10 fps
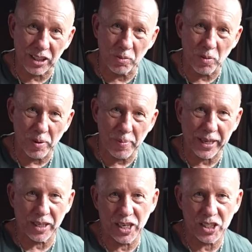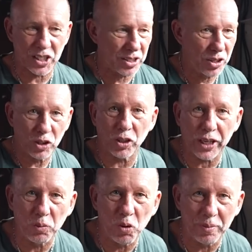to them when we make a nice
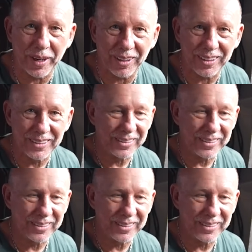looking room here.